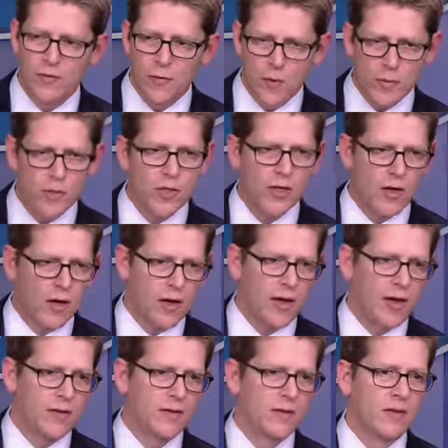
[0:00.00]
The Affordable
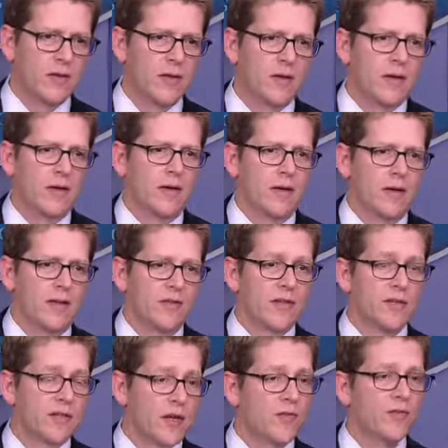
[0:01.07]
Care Act
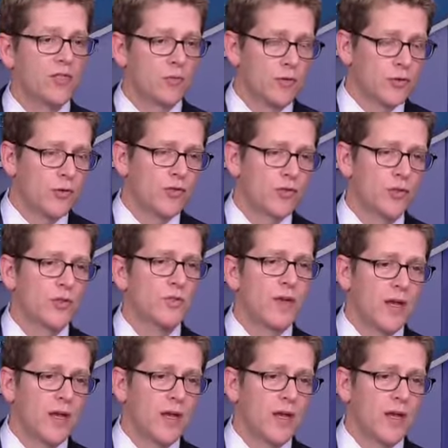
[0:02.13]
is a deficit reducer.